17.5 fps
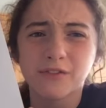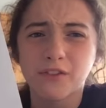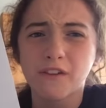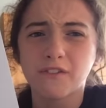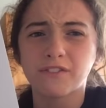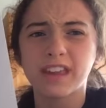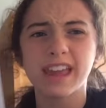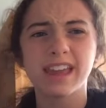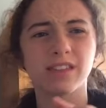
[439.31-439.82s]

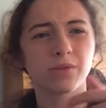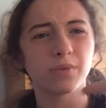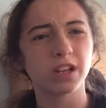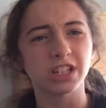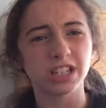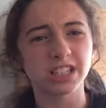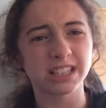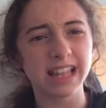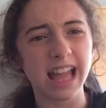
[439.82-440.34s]
15th
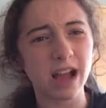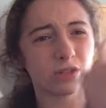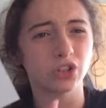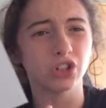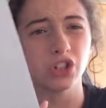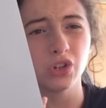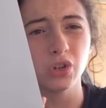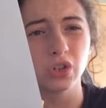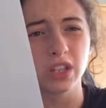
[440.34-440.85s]
which is now
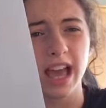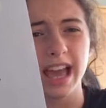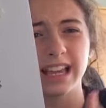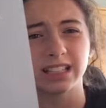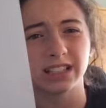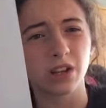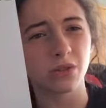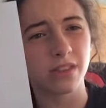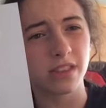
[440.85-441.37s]

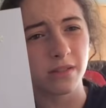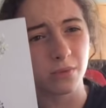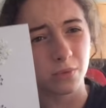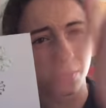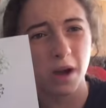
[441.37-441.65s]
Tuesday so this